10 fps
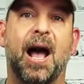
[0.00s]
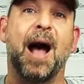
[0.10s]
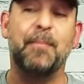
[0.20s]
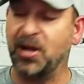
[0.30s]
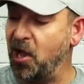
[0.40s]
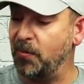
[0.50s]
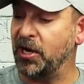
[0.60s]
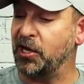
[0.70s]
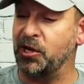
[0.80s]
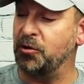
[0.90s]
I'm
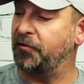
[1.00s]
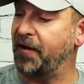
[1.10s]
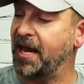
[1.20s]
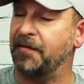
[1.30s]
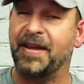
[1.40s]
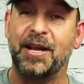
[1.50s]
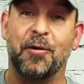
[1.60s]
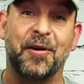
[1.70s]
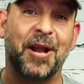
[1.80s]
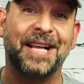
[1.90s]
becoming a huge fan of
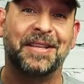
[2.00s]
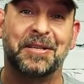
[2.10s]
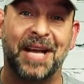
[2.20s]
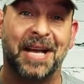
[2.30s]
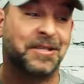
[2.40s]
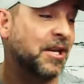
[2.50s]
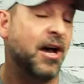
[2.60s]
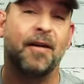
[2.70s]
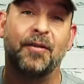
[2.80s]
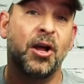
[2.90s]
Ego. They're like the Tesla
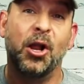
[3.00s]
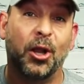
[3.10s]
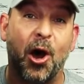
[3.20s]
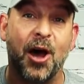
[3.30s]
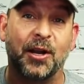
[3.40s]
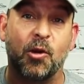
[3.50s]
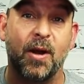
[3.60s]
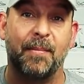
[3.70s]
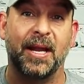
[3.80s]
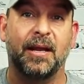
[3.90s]
of lawn
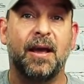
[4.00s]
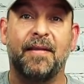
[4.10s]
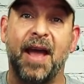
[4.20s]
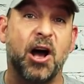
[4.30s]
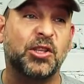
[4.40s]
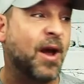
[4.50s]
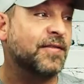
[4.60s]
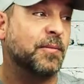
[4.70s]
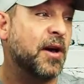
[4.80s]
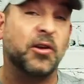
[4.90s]
equipment. They also
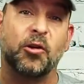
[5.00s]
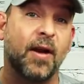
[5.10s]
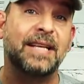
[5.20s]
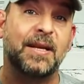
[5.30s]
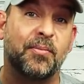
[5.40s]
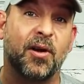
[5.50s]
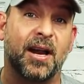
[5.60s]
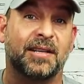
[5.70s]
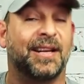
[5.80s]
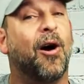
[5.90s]
have some other crazy
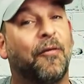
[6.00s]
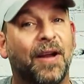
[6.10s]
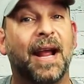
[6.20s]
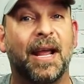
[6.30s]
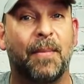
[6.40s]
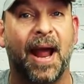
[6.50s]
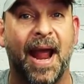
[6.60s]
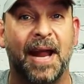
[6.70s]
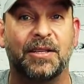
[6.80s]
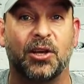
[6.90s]
products that hopefully I can get my
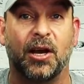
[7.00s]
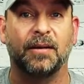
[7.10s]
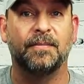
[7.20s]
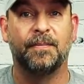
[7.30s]
hands on.